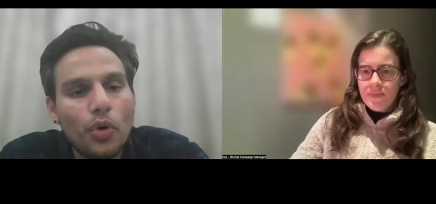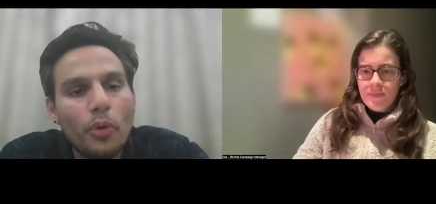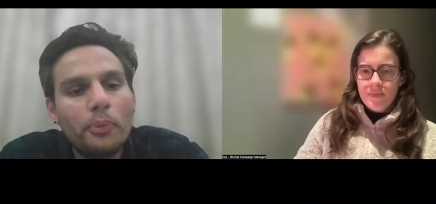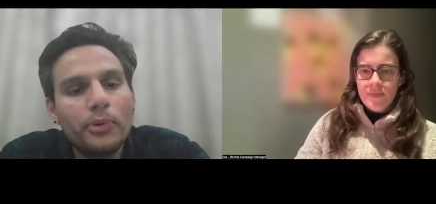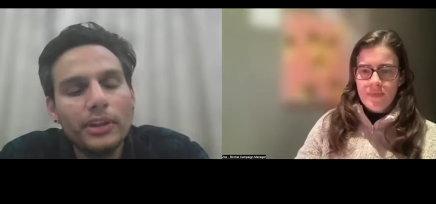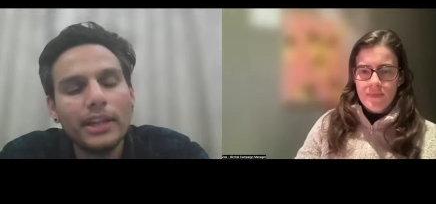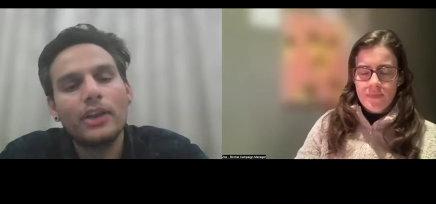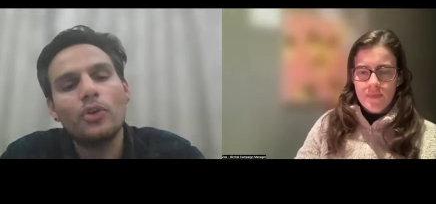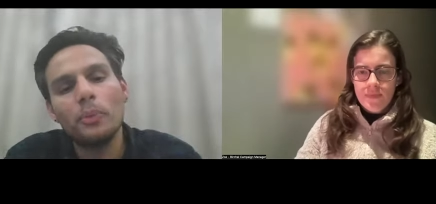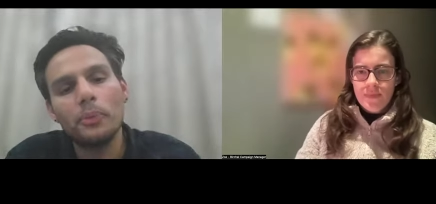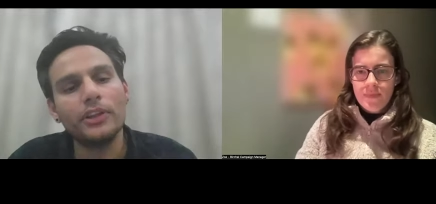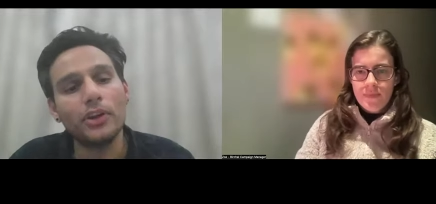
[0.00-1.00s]
Speaker 1: corporate like
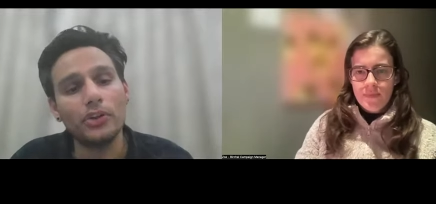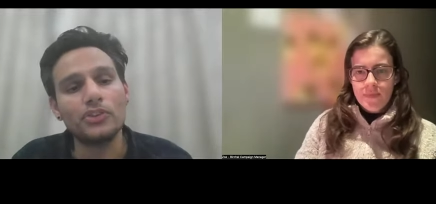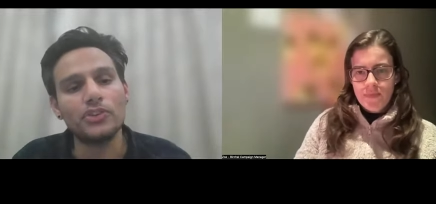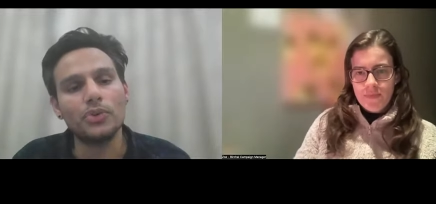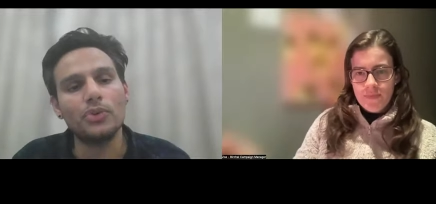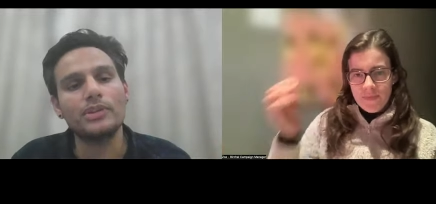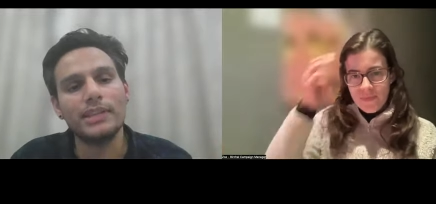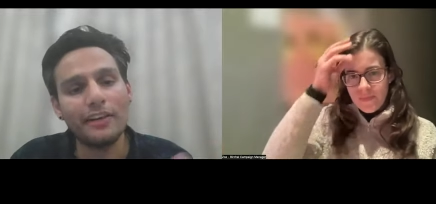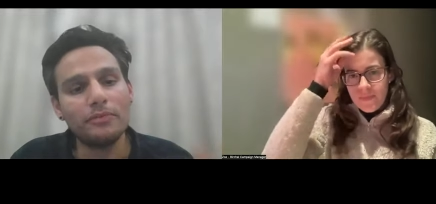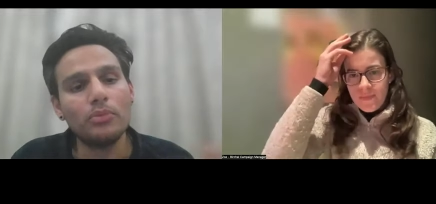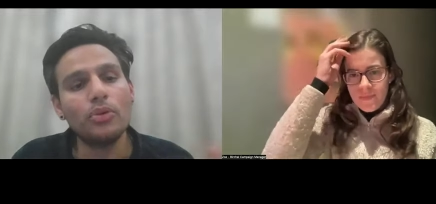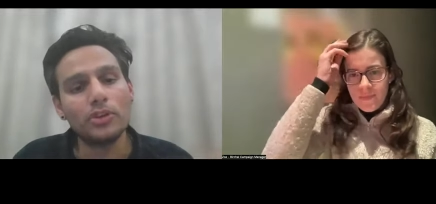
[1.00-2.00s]
corporately owned stores and
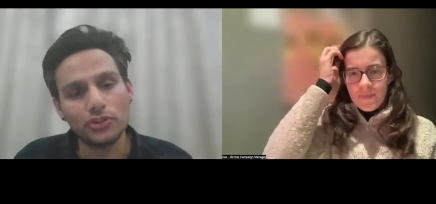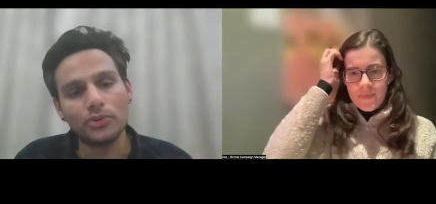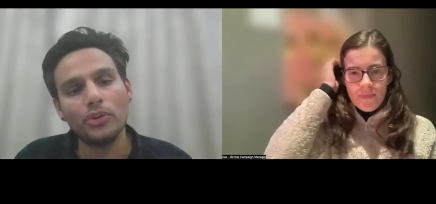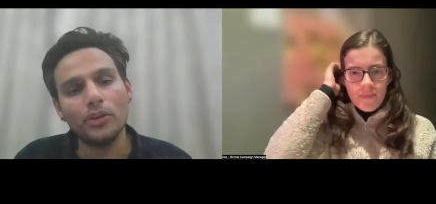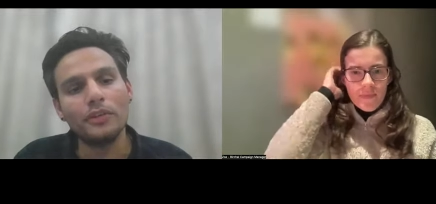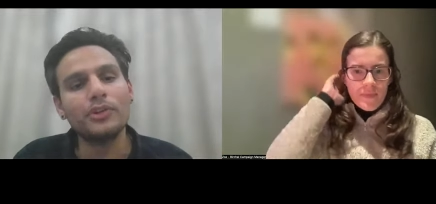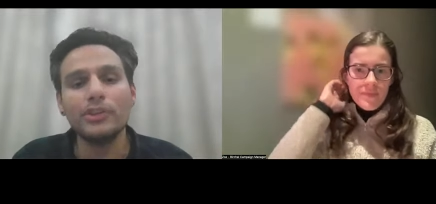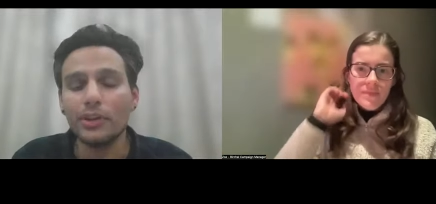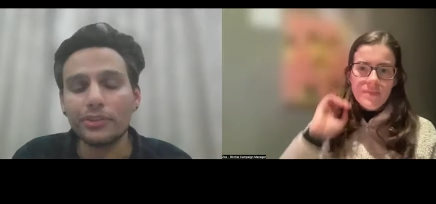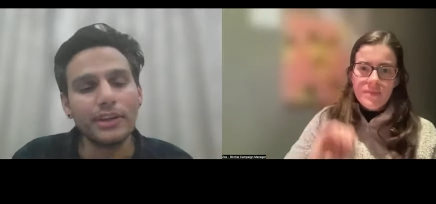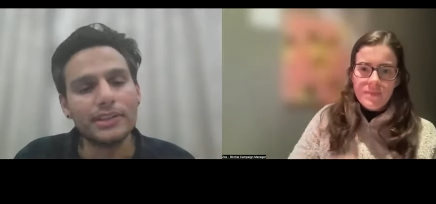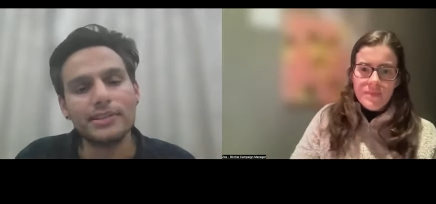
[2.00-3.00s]
have more control over it
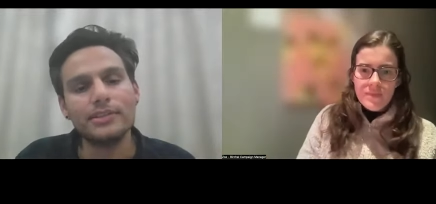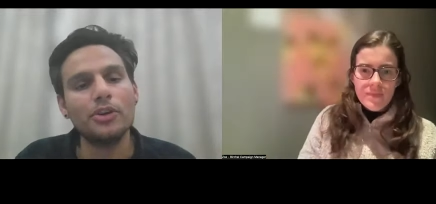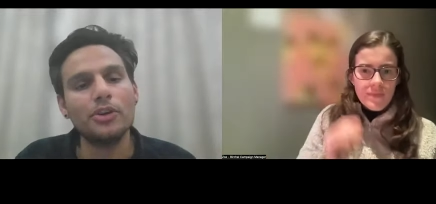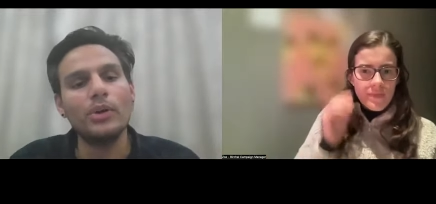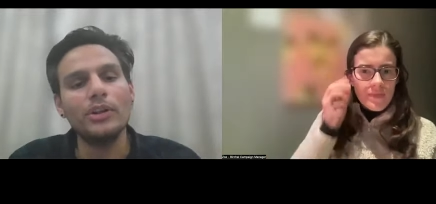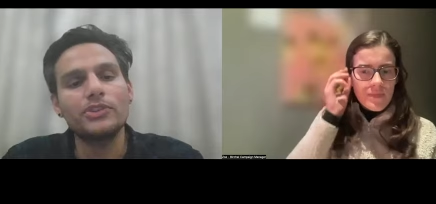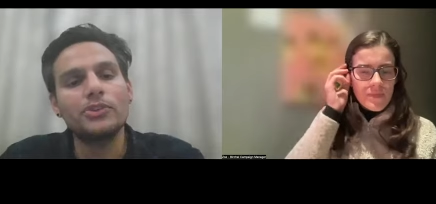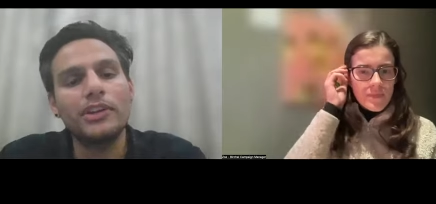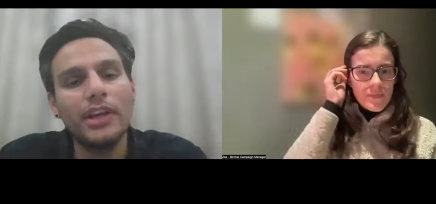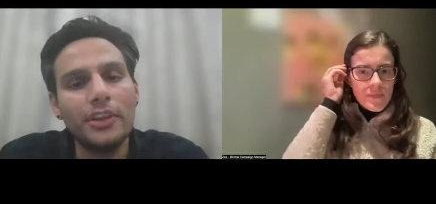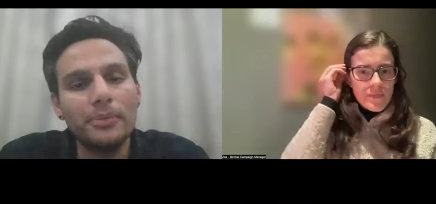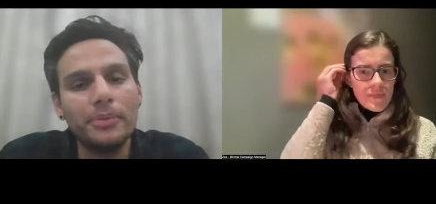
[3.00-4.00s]
not that it's you know one store or
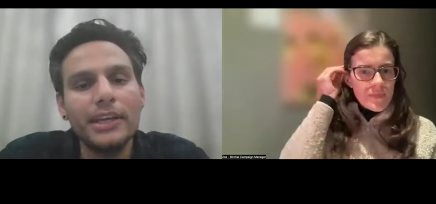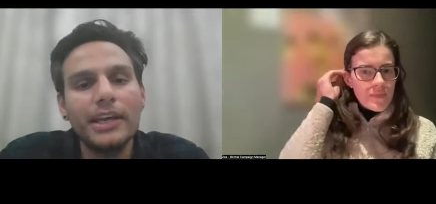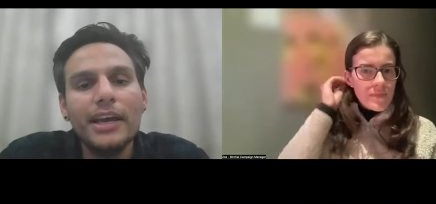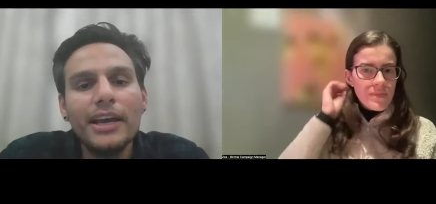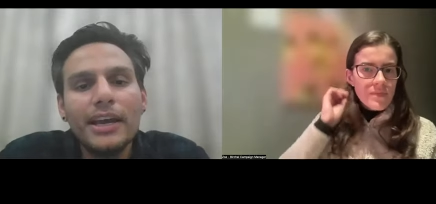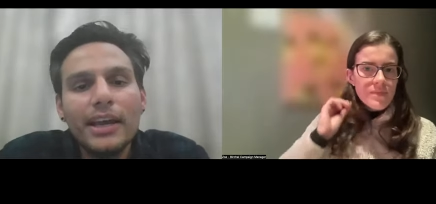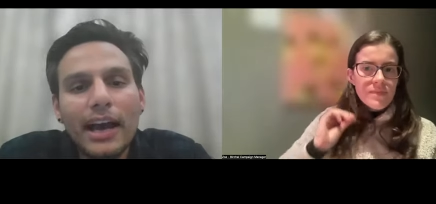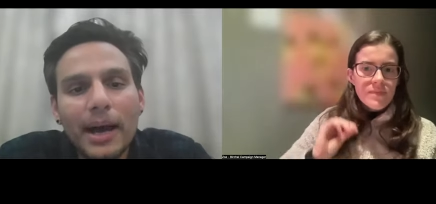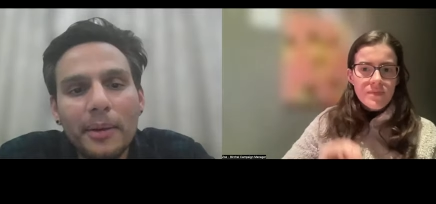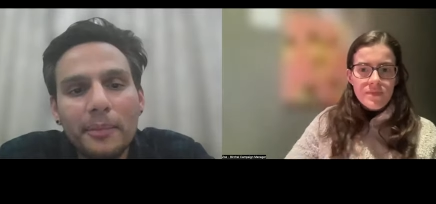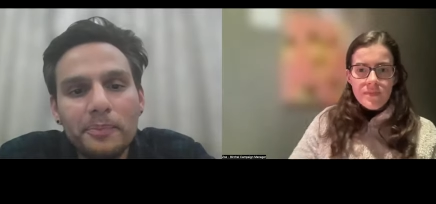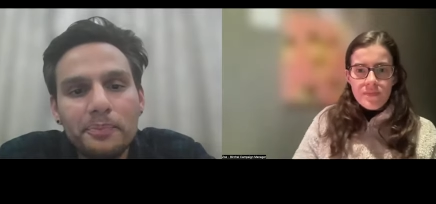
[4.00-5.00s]
another but
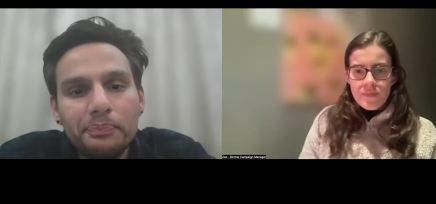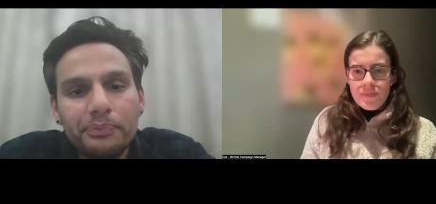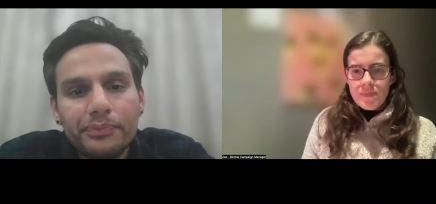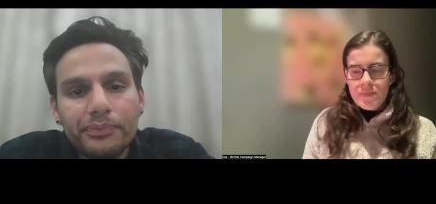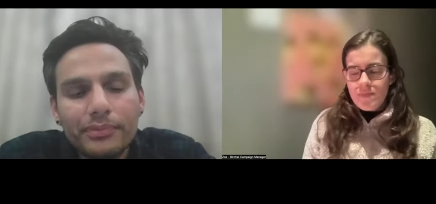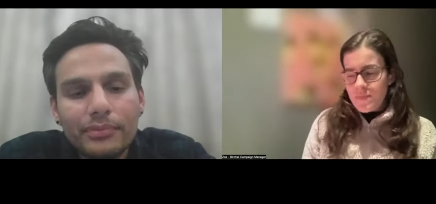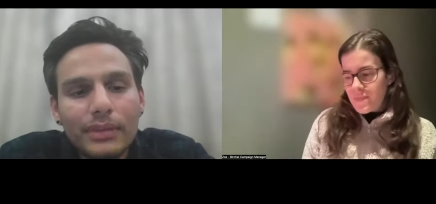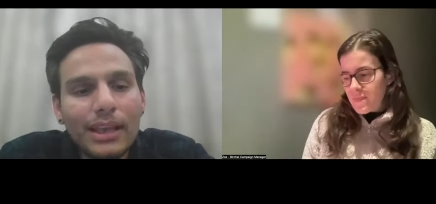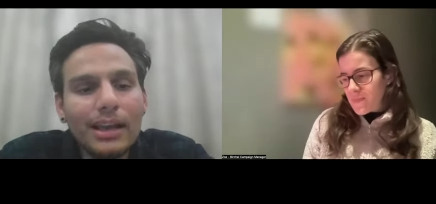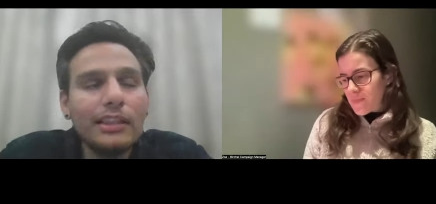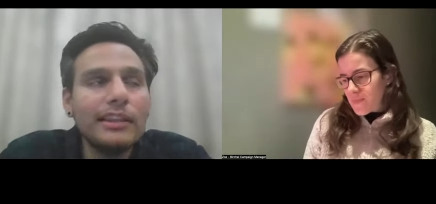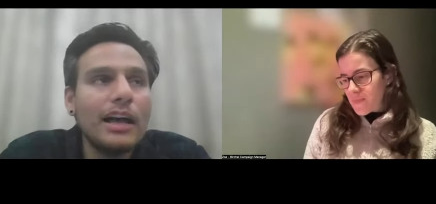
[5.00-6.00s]
um
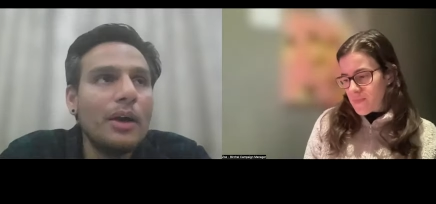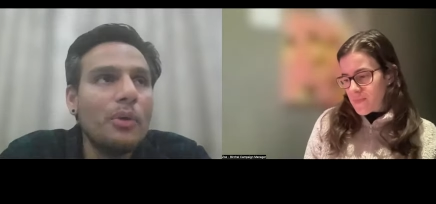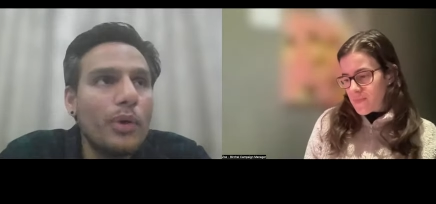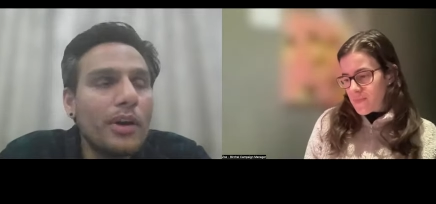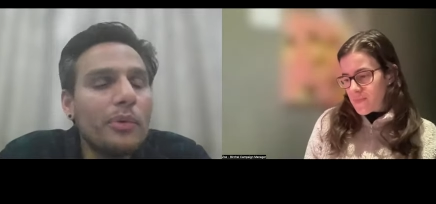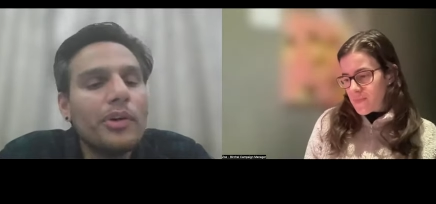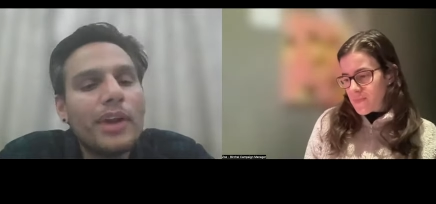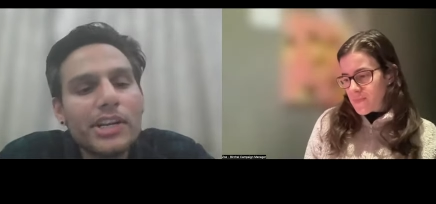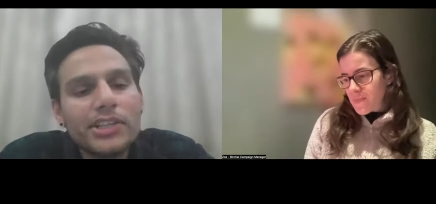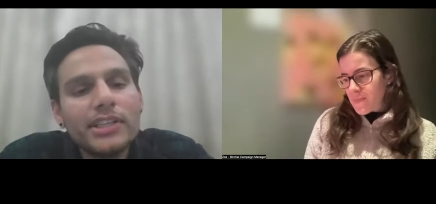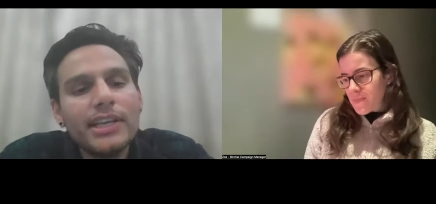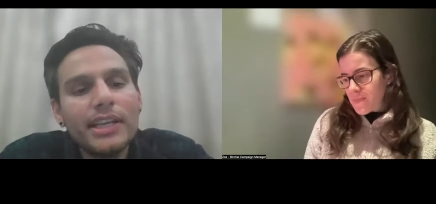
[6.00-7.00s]
we're, we're
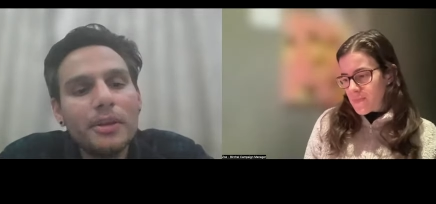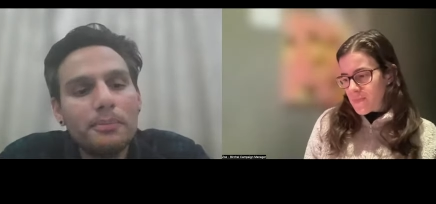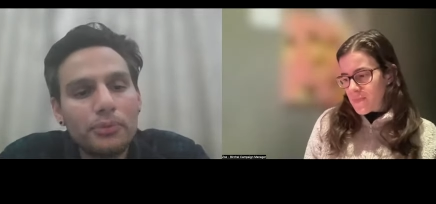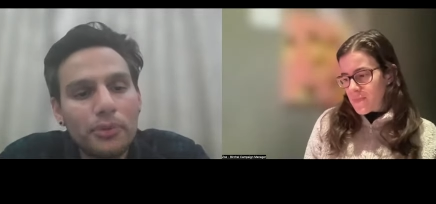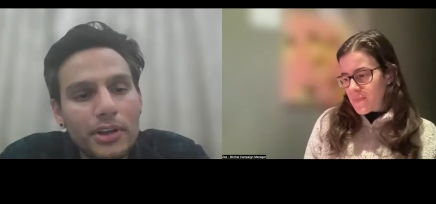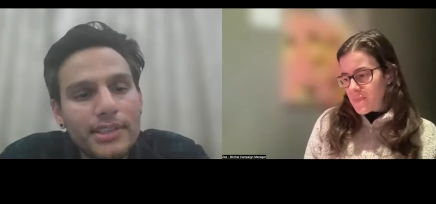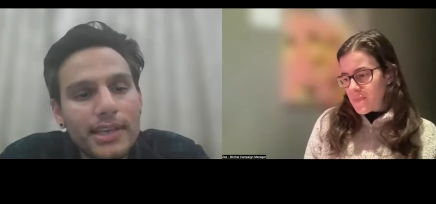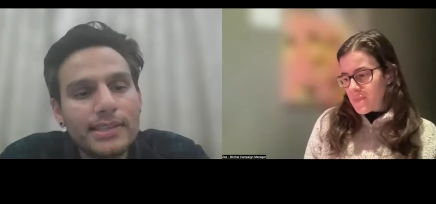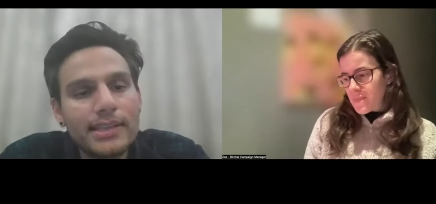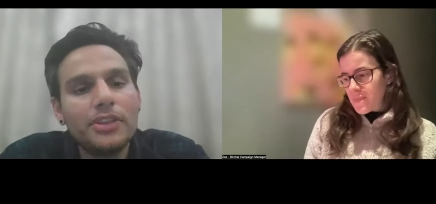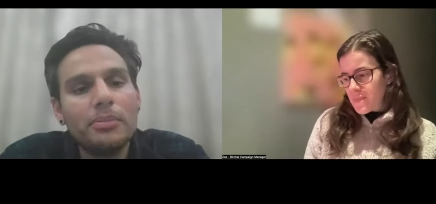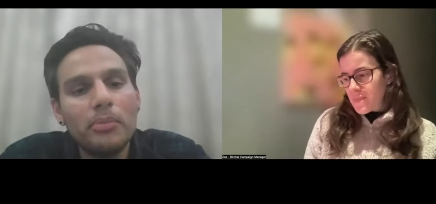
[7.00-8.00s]
actually in the
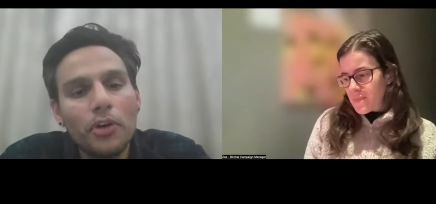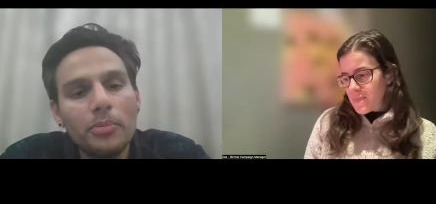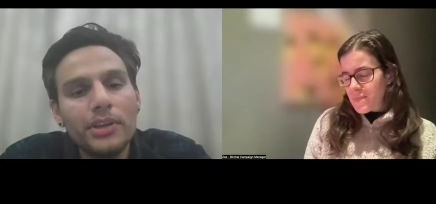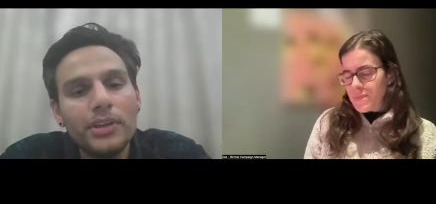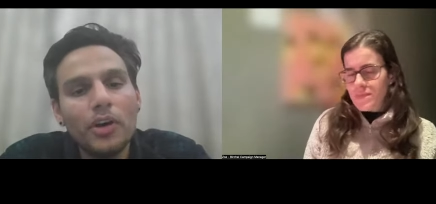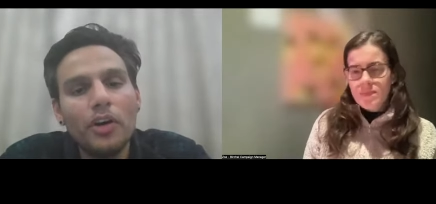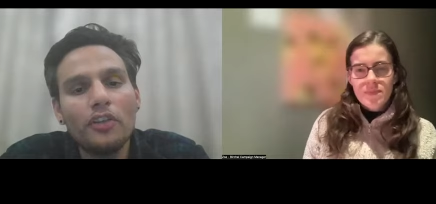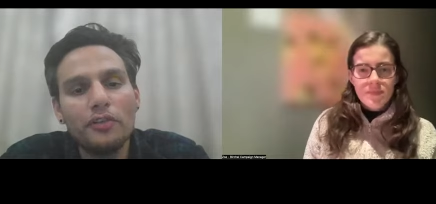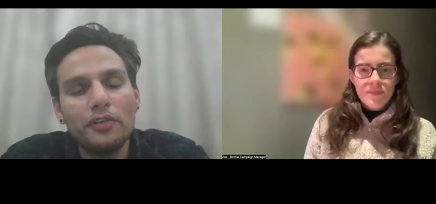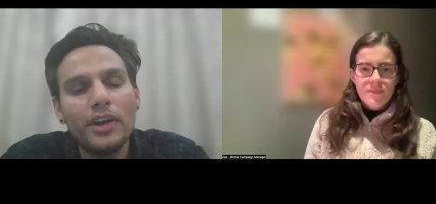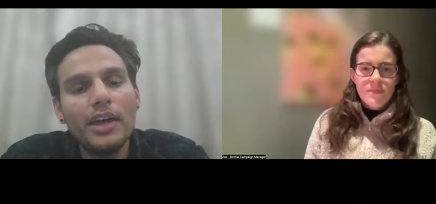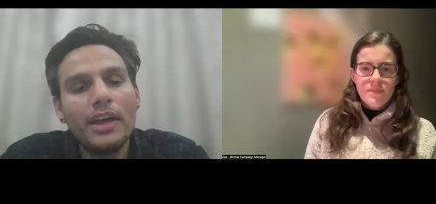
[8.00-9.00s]
process at the moment
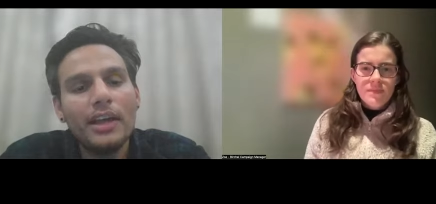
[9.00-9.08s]
of